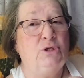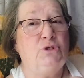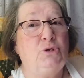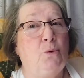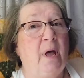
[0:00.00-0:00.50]

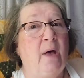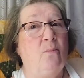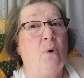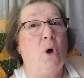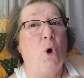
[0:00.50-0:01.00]
to
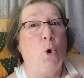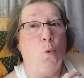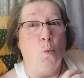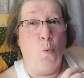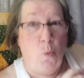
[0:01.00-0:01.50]
have
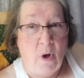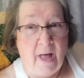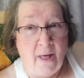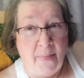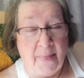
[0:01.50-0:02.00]

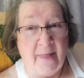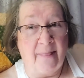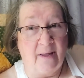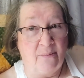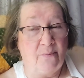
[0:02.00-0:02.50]
wealth
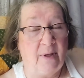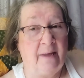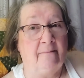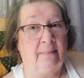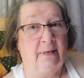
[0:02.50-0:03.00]
in the
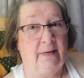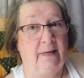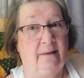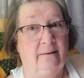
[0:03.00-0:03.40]
family.